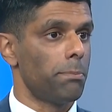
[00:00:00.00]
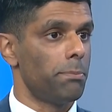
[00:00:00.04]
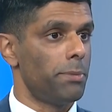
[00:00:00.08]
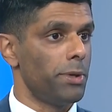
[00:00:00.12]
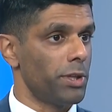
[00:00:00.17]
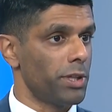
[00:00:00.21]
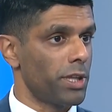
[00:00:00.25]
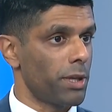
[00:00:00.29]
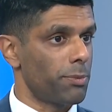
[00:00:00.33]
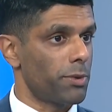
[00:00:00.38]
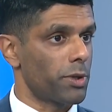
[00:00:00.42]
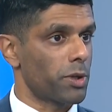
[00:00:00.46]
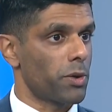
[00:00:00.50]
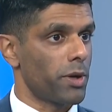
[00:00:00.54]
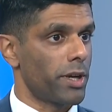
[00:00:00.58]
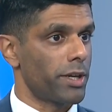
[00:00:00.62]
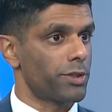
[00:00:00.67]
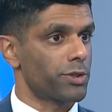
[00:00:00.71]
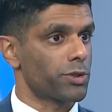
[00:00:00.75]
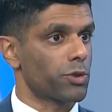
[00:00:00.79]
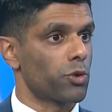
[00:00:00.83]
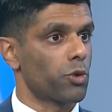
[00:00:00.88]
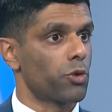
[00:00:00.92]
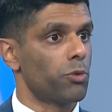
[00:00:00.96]
build up their
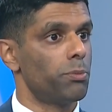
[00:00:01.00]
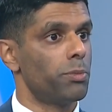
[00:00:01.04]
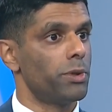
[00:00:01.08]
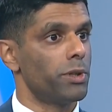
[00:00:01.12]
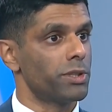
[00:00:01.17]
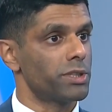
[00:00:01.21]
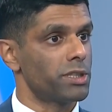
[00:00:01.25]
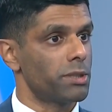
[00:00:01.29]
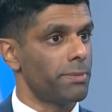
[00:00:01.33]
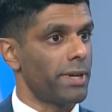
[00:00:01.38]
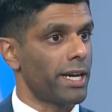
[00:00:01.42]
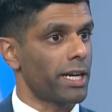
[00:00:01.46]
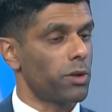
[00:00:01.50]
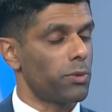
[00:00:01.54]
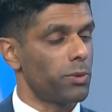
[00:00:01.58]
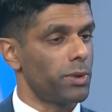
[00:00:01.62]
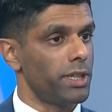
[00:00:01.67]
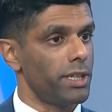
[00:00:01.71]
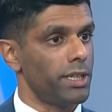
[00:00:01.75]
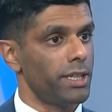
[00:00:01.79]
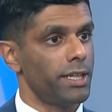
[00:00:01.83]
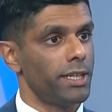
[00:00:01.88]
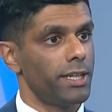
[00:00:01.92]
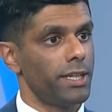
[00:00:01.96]
credit score, build some
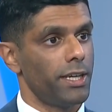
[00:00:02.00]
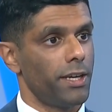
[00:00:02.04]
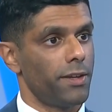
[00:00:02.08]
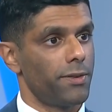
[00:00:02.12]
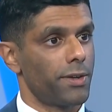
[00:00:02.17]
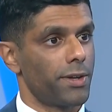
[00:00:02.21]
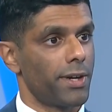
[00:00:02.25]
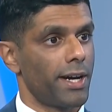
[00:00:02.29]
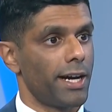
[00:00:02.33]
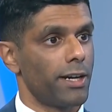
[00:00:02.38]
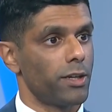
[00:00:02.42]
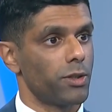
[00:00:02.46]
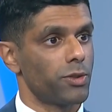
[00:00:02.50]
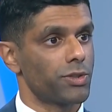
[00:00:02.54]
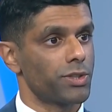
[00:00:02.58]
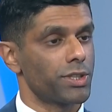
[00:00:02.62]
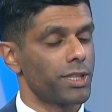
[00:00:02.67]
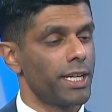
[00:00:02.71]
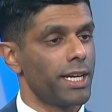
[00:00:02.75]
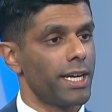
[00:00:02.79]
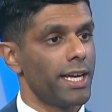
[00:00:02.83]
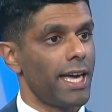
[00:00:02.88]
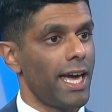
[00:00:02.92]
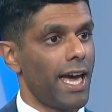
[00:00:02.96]
equity in their house,